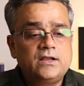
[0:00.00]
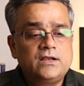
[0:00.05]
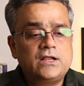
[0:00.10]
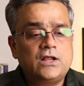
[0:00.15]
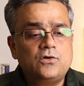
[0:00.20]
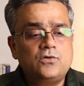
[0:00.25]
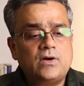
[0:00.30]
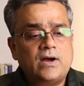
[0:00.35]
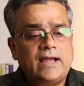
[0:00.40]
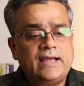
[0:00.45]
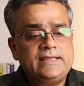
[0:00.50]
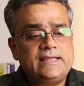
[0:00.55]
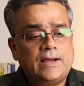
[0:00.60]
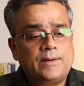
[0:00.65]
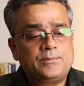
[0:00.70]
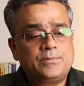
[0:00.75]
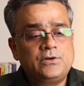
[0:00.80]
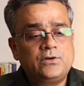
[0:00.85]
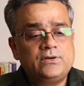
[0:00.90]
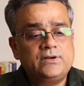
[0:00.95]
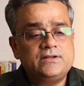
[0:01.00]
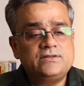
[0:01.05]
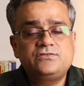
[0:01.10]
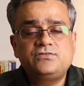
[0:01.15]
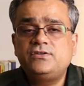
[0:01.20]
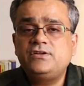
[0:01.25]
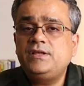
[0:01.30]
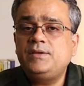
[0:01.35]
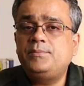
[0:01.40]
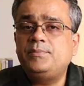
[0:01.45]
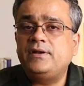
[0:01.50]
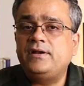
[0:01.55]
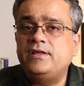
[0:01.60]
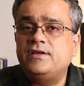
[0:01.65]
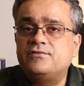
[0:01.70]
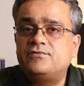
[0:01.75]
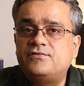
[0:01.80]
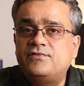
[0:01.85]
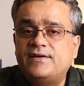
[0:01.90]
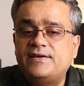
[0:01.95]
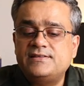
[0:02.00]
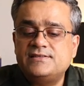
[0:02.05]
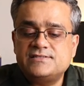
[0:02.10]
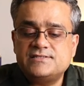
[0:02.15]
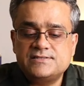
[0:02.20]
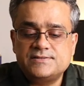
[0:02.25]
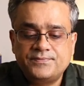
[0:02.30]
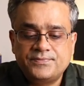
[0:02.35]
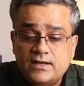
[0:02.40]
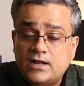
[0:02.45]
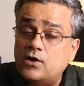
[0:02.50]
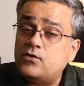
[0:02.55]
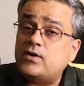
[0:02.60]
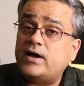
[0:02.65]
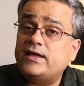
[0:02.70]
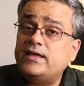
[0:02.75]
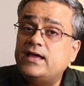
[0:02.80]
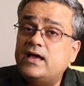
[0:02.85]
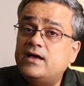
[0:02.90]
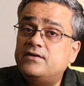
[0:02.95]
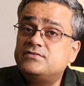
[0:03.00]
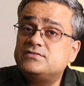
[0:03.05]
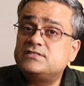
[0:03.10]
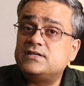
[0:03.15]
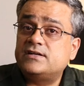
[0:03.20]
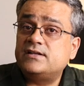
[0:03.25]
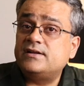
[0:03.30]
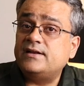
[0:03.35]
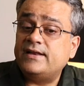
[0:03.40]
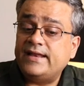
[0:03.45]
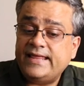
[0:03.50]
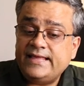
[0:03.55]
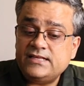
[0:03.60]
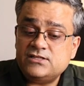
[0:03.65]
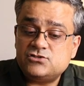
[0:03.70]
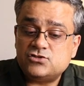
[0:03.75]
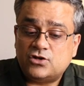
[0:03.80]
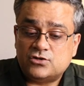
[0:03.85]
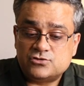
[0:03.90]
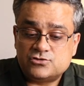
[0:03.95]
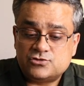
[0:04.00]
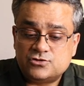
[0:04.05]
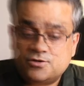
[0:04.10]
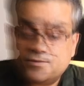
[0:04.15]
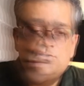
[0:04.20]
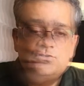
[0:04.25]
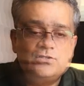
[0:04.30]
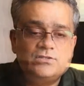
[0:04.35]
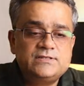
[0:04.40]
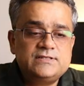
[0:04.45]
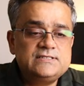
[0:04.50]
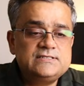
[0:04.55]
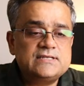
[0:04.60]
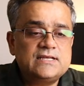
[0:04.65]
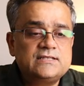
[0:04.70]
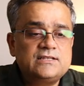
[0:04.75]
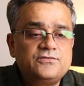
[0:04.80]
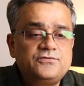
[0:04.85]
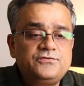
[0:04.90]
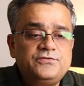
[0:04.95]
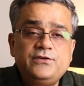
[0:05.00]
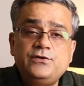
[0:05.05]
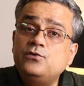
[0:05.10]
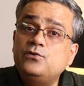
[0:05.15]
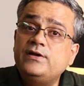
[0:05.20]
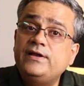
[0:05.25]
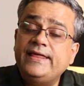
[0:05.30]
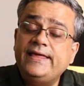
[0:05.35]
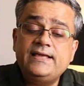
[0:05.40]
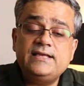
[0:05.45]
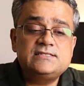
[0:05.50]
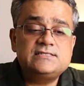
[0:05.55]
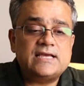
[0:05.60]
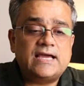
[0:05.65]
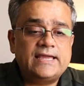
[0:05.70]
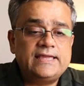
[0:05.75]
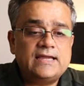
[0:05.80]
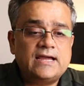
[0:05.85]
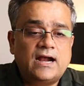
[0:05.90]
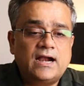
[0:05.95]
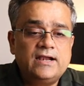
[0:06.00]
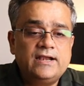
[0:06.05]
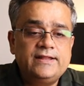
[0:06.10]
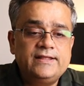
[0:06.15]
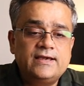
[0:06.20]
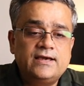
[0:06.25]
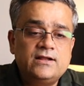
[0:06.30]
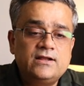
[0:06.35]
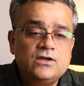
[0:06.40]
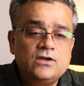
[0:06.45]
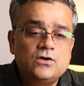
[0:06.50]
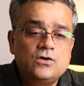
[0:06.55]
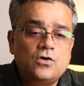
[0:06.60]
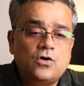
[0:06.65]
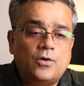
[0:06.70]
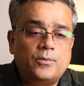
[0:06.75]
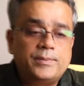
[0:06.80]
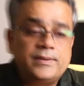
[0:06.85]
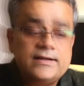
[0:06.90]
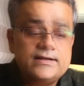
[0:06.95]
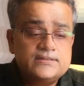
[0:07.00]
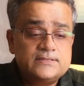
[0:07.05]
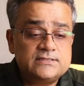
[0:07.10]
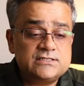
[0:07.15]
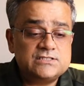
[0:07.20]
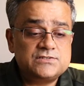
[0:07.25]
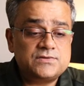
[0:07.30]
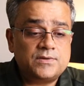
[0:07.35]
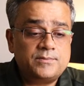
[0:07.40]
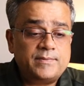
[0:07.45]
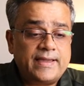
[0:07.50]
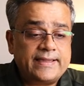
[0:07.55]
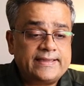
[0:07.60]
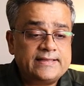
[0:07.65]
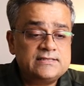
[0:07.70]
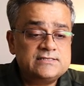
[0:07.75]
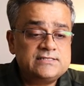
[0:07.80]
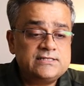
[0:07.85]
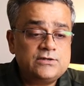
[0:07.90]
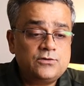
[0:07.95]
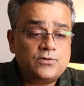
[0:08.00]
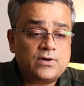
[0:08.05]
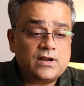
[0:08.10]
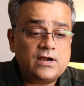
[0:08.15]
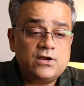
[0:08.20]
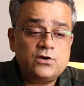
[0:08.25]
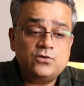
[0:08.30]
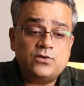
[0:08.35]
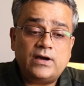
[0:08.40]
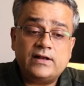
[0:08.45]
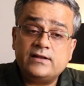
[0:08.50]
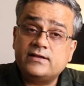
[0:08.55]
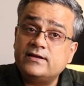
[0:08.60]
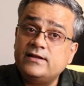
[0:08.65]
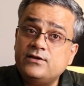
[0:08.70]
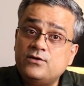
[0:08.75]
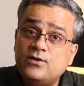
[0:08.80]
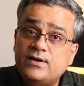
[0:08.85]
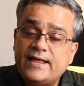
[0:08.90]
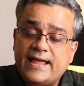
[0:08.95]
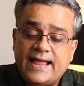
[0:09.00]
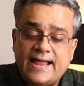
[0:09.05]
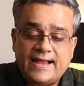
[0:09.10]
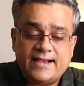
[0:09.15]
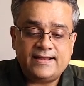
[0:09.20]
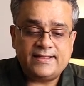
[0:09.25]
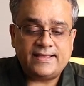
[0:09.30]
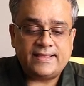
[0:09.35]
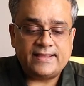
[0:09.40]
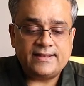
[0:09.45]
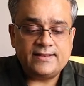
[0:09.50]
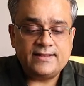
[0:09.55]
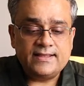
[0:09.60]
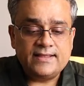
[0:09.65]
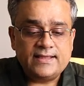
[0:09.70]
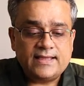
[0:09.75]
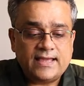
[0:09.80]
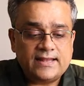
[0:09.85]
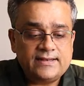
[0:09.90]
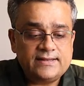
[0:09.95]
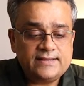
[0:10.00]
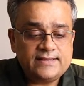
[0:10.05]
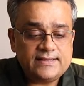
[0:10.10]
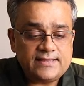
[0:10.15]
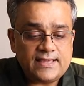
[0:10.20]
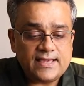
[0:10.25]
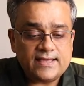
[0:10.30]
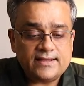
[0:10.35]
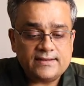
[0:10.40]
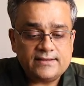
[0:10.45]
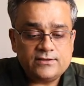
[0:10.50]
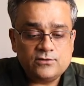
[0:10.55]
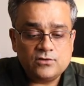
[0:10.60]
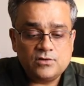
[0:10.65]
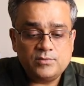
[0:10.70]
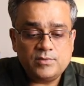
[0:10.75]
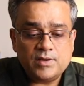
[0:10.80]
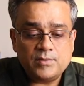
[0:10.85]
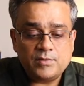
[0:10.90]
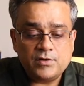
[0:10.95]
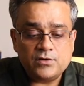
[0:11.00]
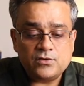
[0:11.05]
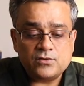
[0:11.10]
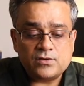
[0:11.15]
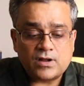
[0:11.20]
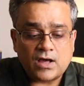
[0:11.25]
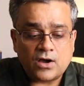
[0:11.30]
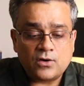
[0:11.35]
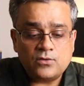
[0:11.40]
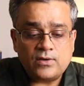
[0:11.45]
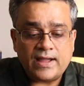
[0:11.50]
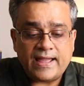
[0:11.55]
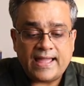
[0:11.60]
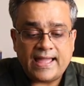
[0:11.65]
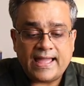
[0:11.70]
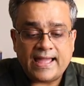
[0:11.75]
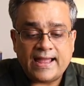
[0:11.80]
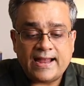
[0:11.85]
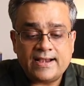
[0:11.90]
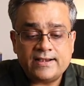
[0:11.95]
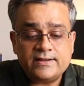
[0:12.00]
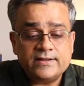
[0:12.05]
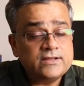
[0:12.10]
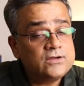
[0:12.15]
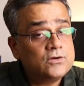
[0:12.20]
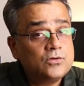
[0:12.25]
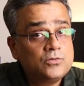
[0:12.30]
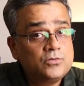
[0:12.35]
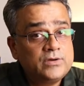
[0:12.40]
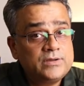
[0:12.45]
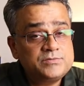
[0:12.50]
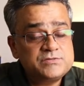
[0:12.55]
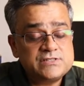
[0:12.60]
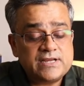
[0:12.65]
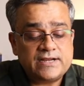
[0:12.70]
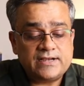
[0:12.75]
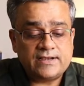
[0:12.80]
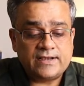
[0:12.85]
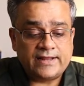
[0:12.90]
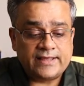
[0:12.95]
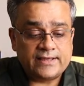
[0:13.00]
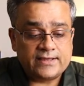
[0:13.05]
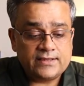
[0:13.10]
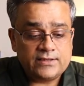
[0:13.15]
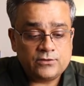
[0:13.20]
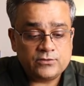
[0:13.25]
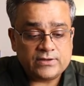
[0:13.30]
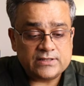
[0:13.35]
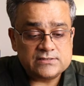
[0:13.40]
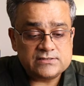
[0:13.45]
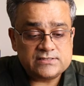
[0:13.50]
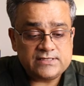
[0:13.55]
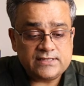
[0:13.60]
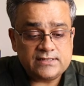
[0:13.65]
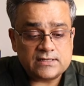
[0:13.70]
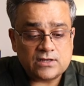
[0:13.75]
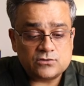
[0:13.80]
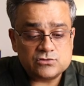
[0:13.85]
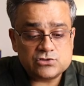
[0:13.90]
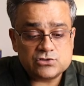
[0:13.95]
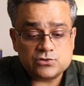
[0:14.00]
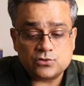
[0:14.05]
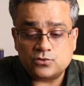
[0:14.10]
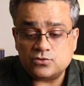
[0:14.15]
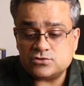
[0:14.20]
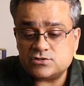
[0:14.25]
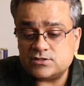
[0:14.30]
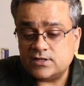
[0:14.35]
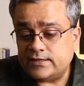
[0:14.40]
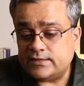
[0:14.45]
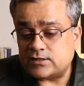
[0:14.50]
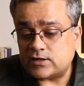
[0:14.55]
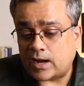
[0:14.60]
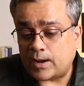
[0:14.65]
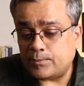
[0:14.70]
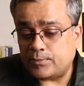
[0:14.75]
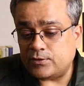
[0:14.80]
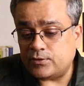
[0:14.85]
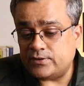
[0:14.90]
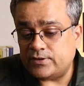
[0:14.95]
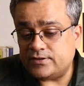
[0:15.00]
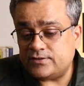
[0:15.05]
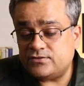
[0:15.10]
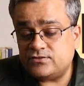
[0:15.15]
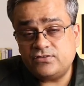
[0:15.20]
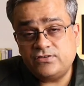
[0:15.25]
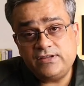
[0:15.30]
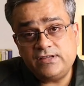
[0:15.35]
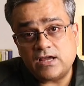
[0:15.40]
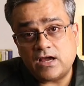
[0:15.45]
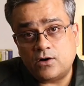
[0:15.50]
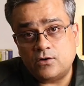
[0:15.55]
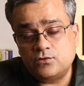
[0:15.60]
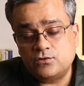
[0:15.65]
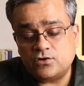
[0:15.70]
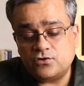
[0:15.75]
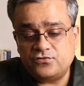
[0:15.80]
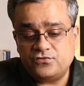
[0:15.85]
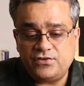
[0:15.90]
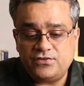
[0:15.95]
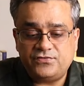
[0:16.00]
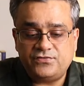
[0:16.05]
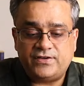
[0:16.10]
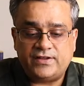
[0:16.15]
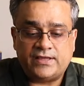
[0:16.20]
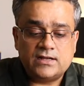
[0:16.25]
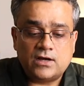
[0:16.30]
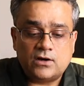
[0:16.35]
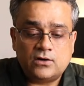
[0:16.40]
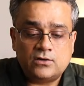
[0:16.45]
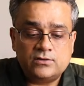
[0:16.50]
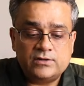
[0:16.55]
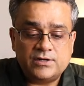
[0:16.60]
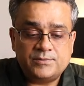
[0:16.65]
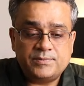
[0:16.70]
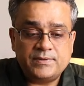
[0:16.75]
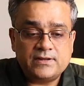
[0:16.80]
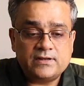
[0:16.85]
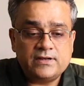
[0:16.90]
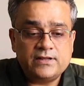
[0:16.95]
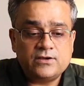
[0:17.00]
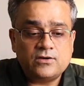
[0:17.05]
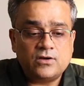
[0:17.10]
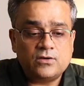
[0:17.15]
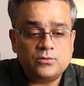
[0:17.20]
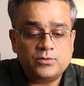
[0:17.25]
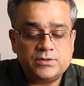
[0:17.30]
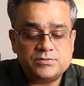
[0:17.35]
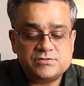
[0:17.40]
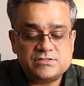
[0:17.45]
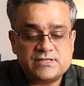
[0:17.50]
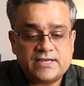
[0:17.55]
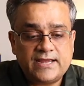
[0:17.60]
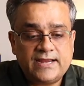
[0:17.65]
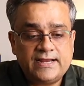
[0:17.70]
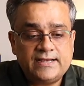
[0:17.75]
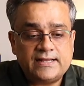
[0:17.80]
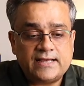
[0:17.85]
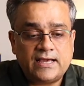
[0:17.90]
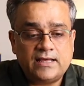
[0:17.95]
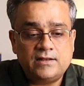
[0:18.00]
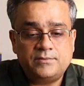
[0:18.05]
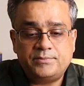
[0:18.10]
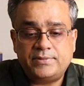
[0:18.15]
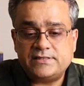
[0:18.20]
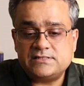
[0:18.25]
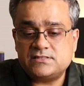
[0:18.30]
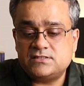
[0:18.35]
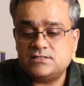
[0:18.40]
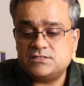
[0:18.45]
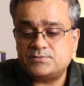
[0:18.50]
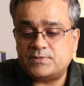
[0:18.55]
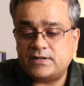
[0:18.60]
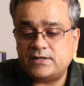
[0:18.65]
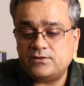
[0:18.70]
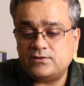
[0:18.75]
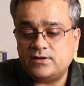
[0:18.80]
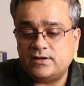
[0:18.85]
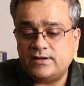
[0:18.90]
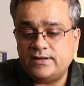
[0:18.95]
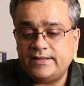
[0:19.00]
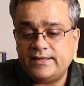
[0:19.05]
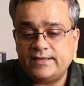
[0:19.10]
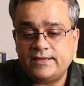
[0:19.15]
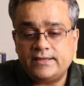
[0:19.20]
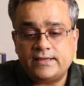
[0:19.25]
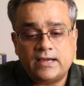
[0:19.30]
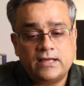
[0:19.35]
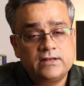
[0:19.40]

Now I uploaded three PDF files. Now I have certain links also. So these are the few links I earlier copied. This is from McKinsey. What I'll do, I'll click on add again. And here you will be able to now add website link. You can see now source, it uploaded 3 out of 50. Now let me click on website. I'll paste this particular link.